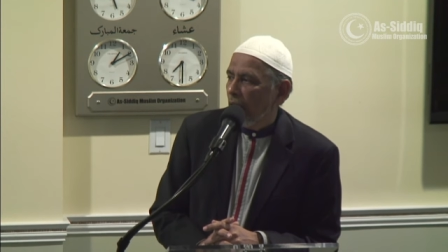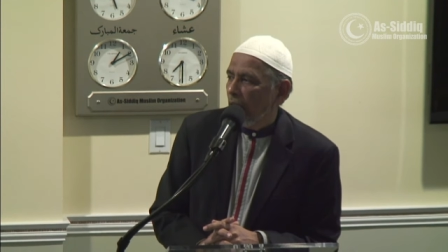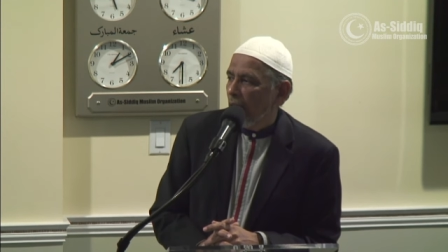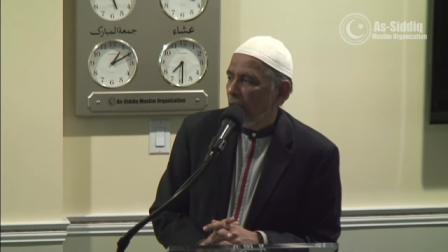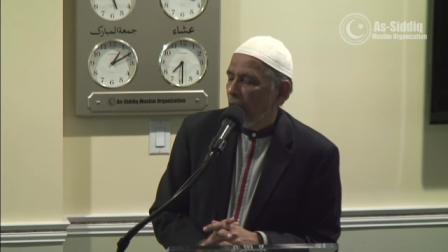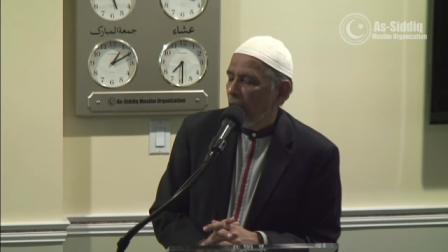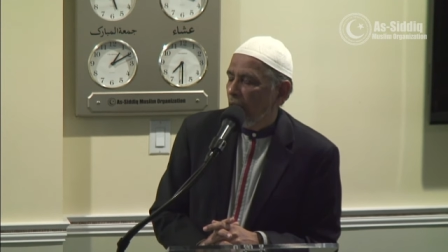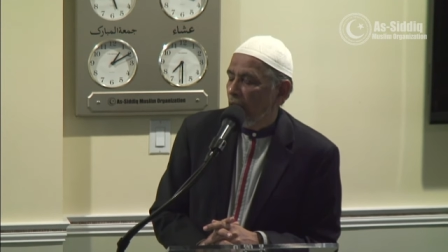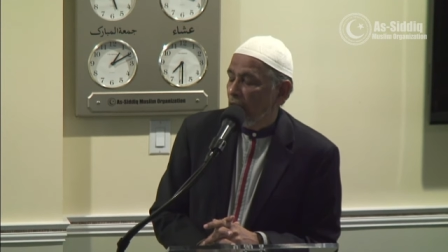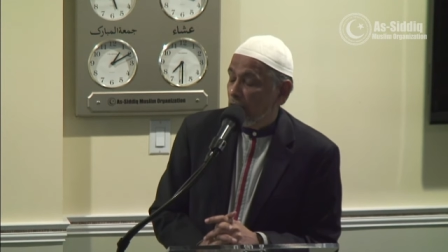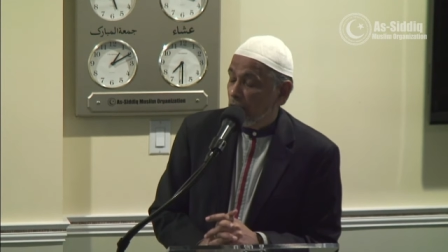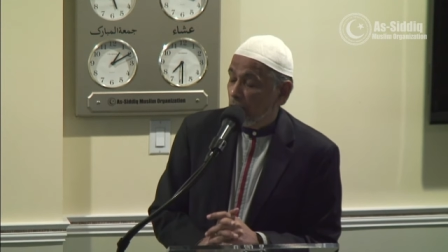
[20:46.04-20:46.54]

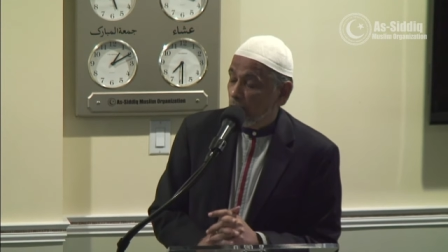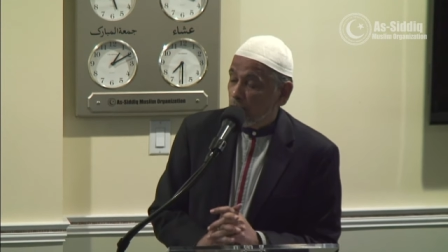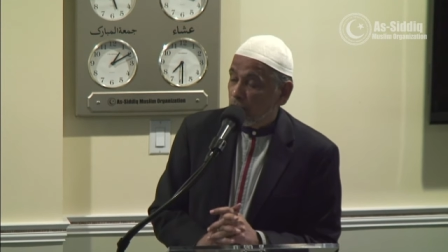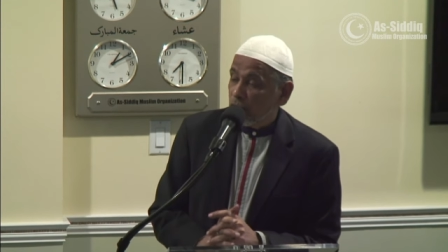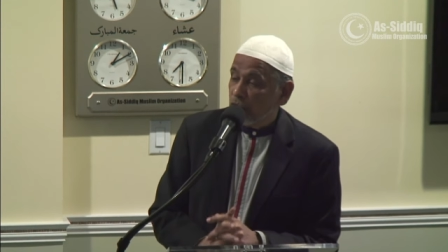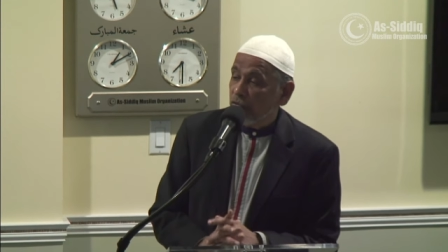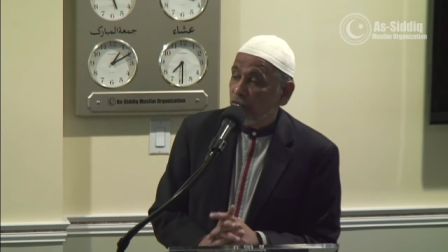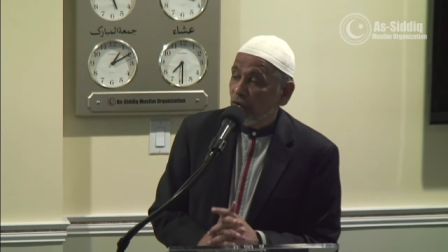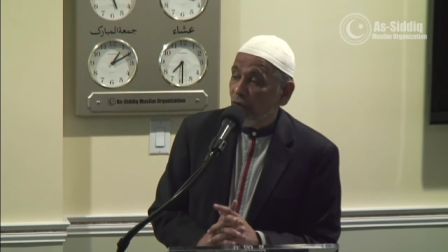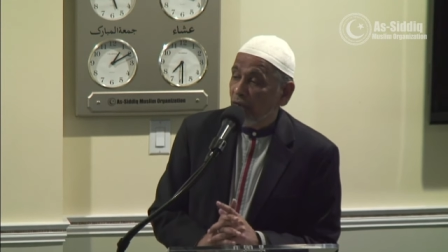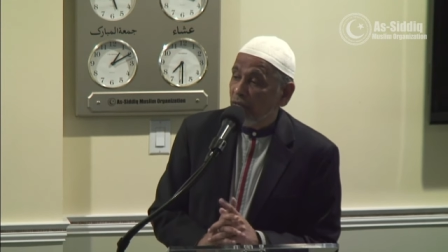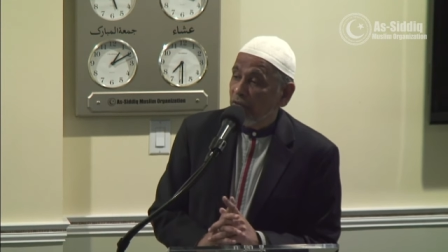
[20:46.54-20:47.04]
and you
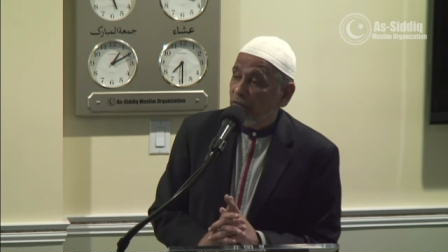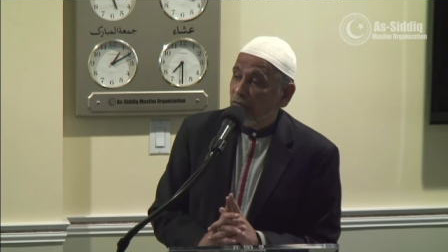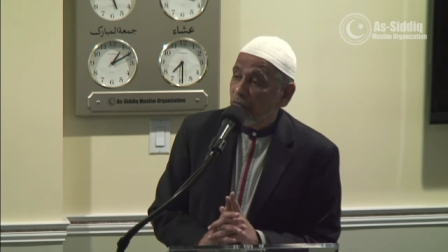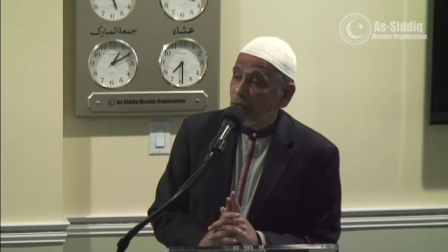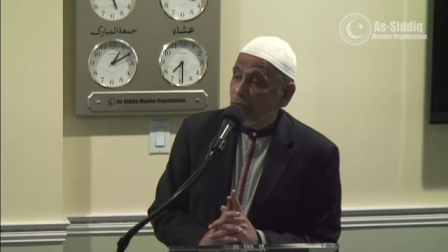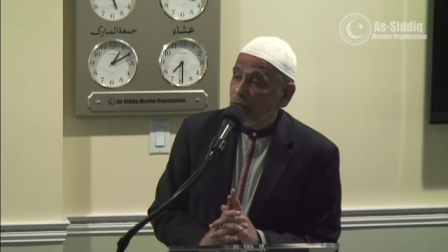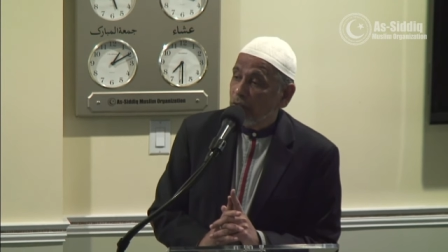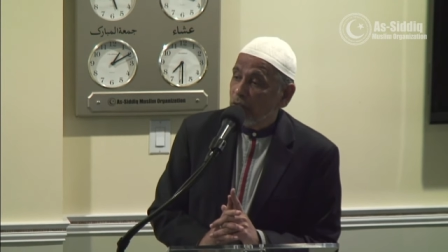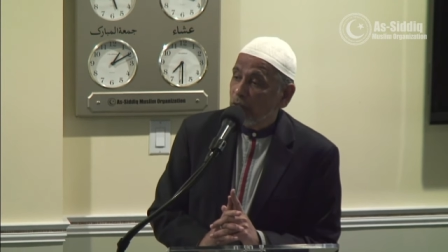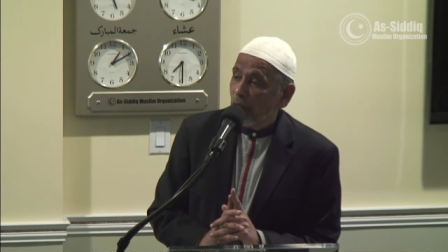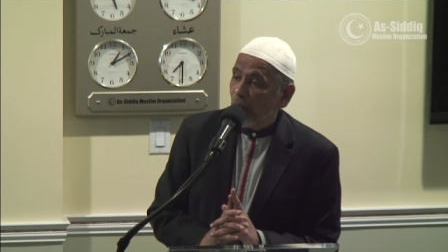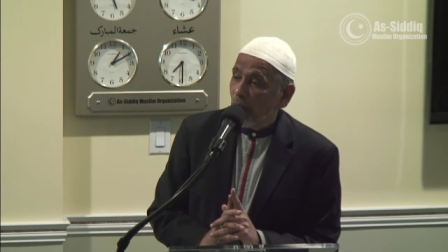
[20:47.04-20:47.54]
strive
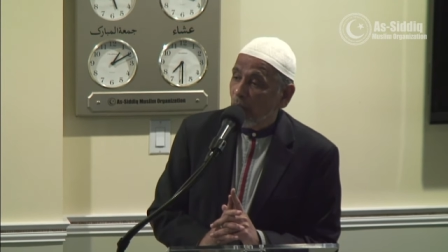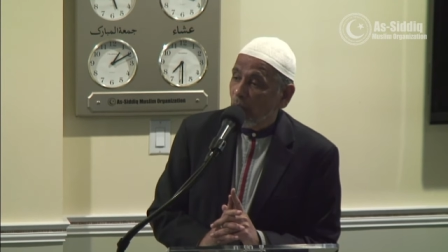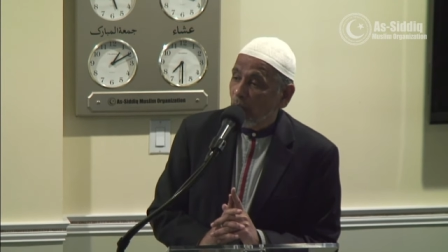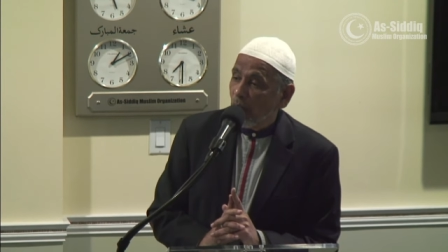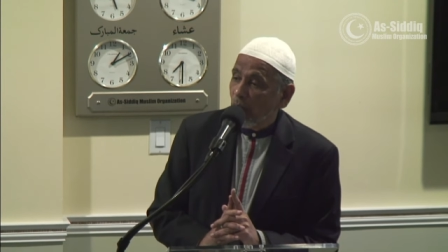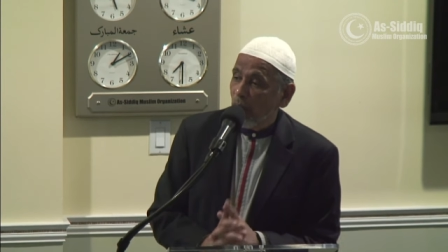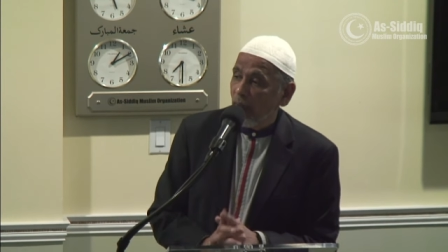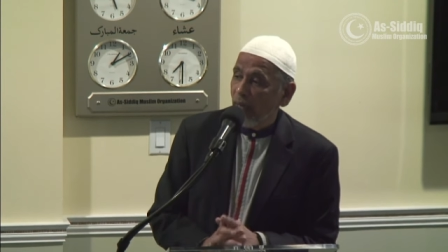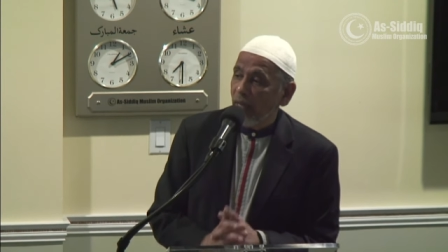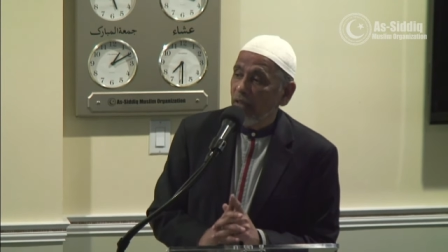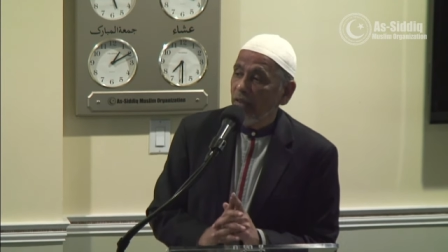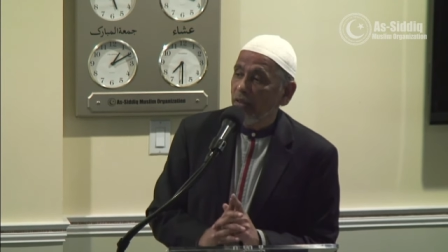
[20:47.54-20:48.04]
with your
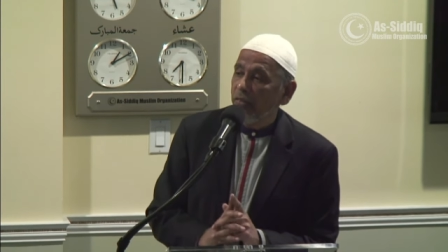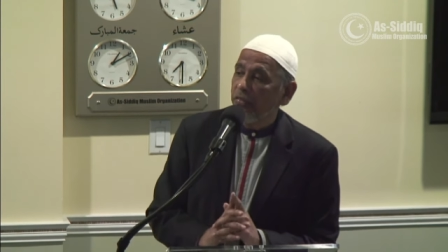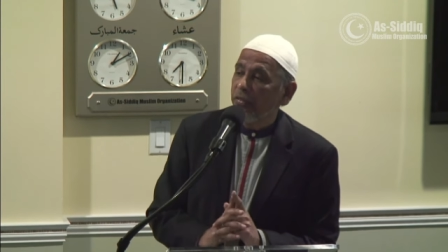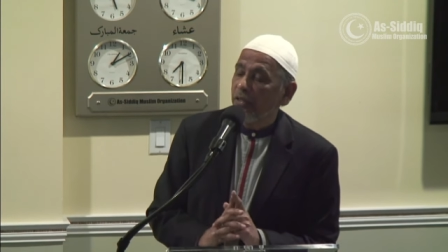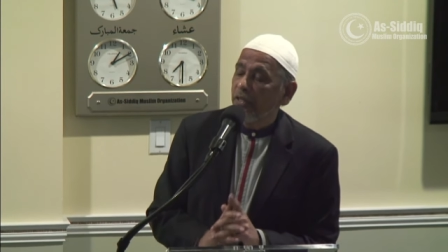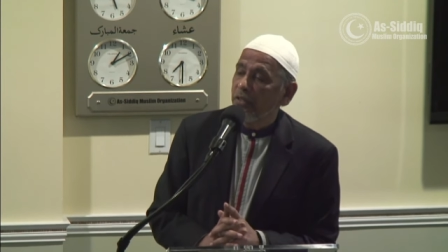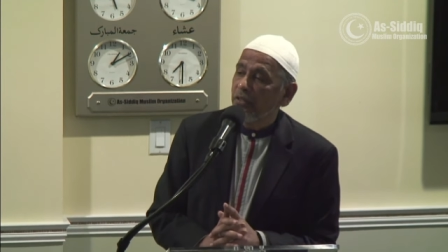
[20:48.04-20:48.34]
wealth